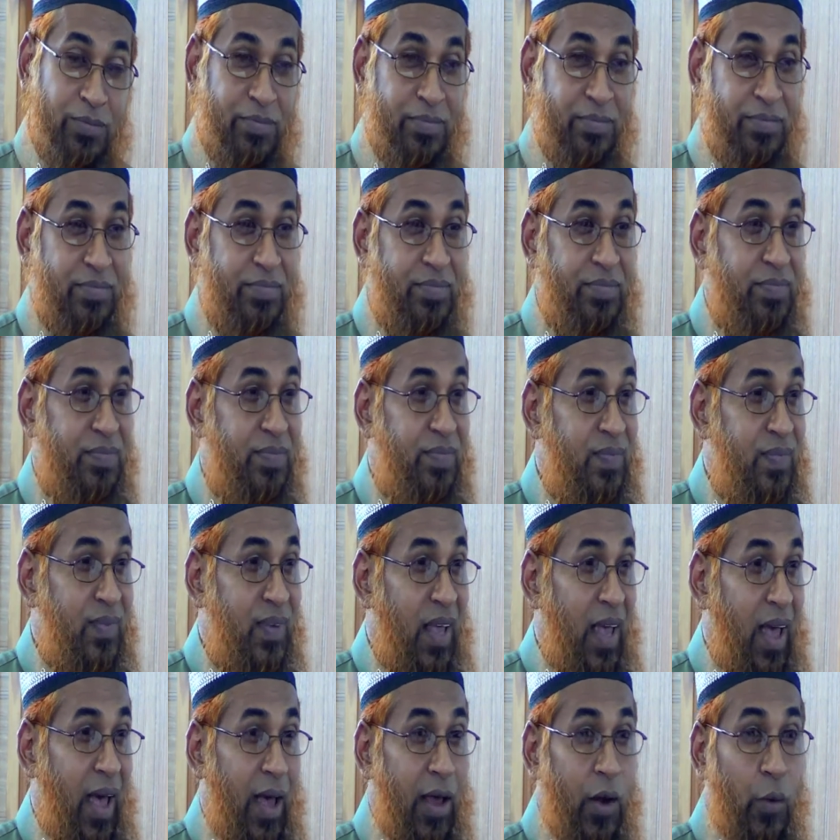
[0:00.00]

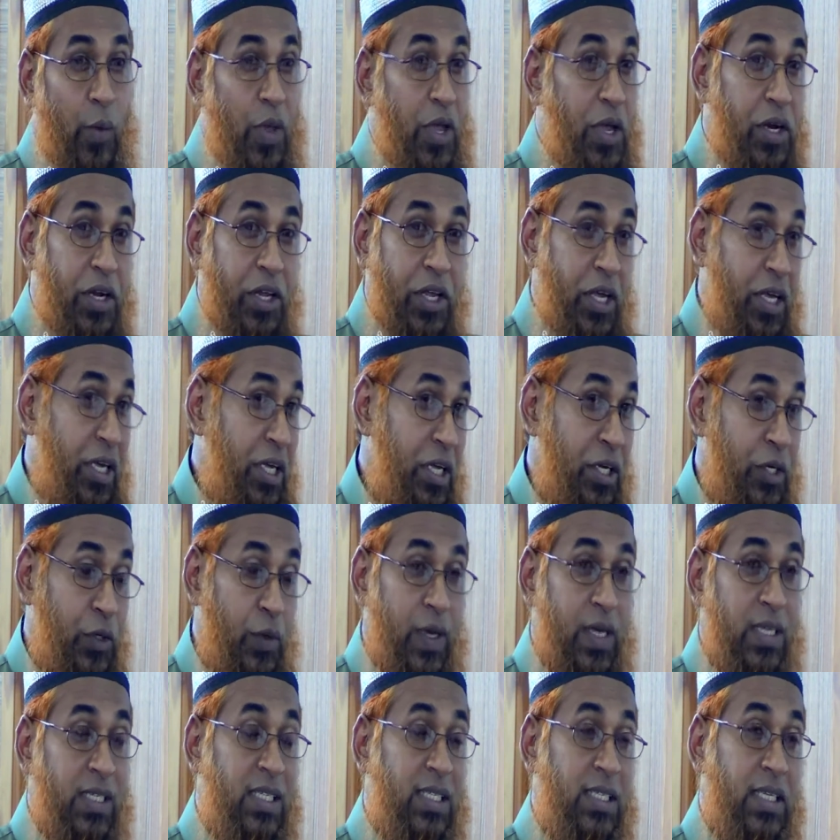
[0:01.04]
and we adhere to
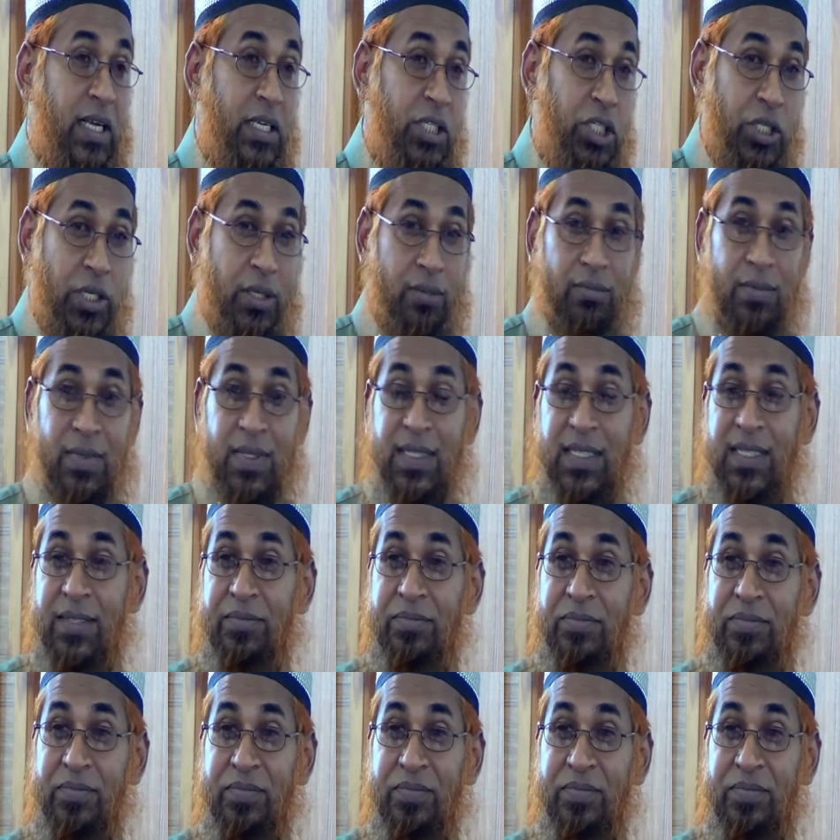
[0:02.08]
his teachings.